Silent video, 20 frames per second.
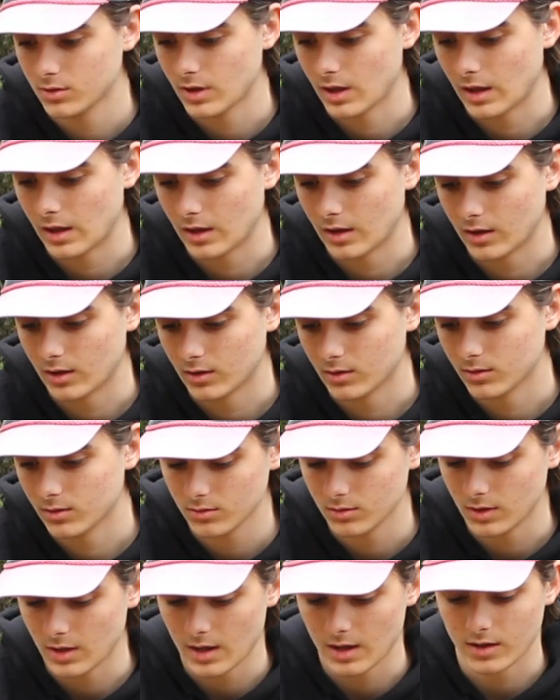And
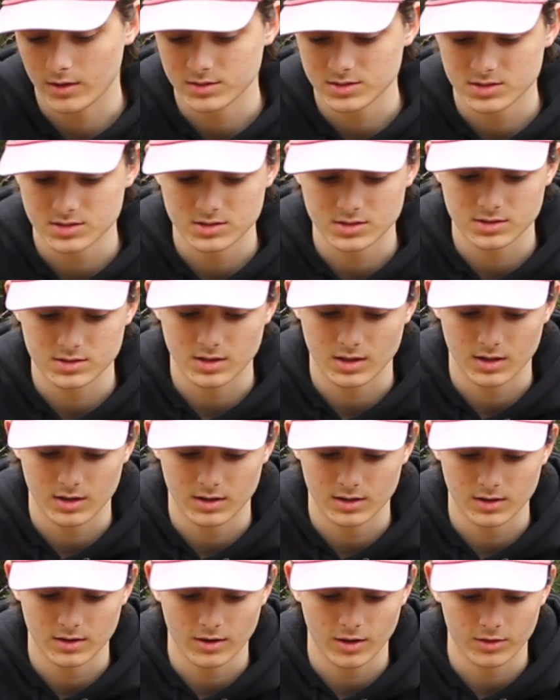yeah, this is just
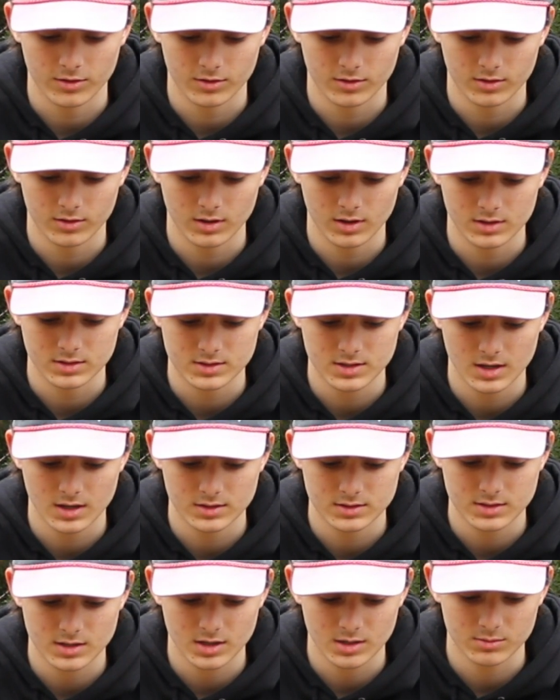another
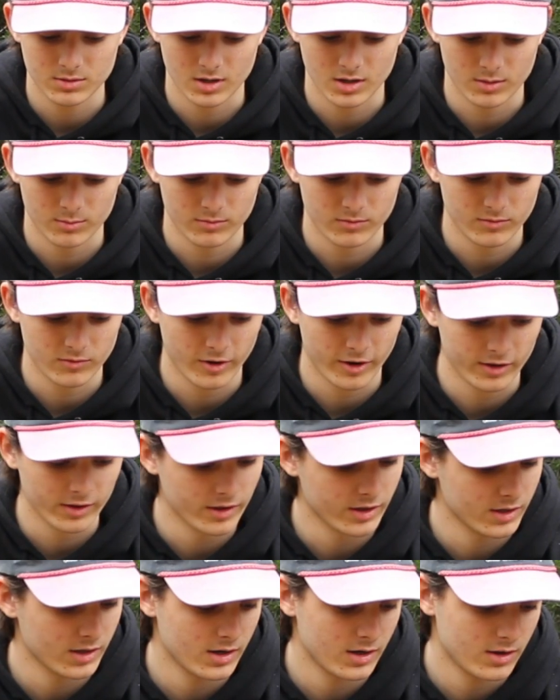insane setup that I'm very
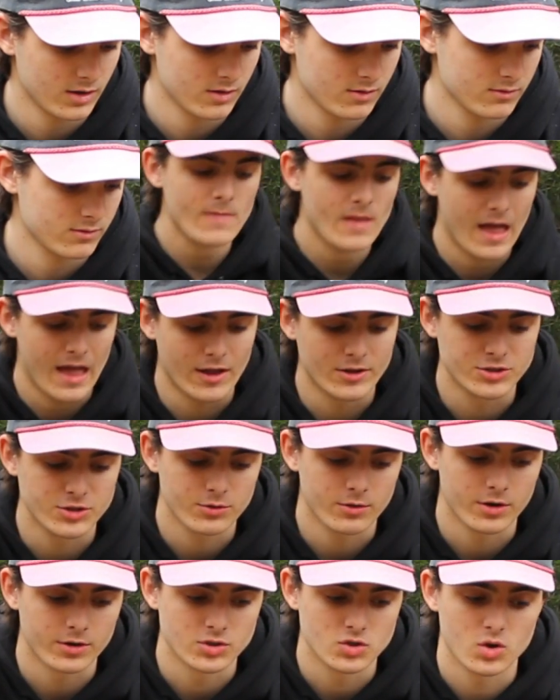lucky to have. I also
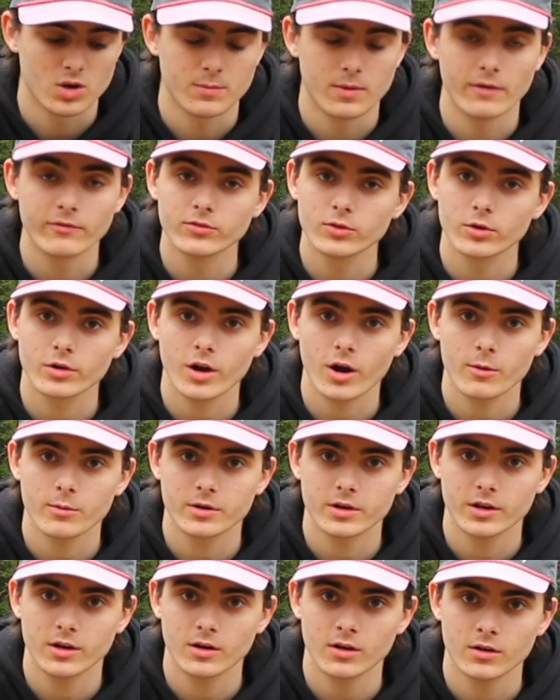run 20-pound
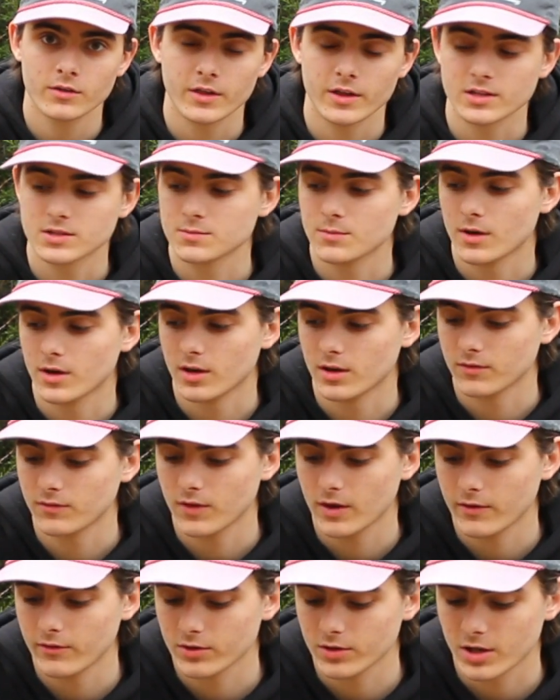fluorocarbon here. That's my
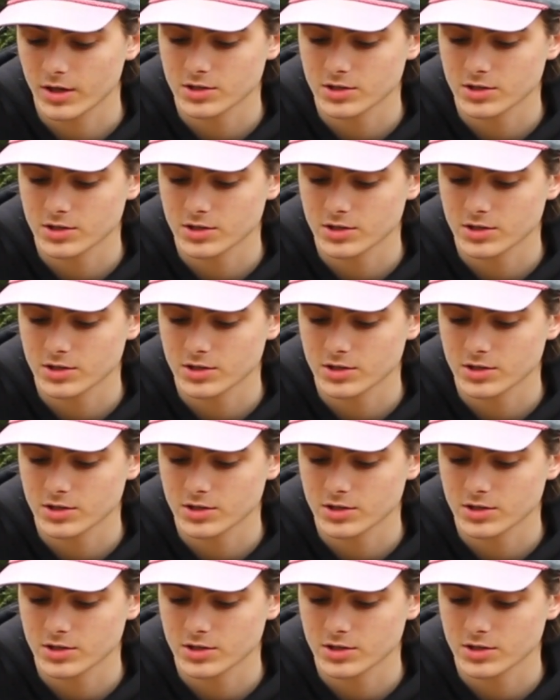favorite.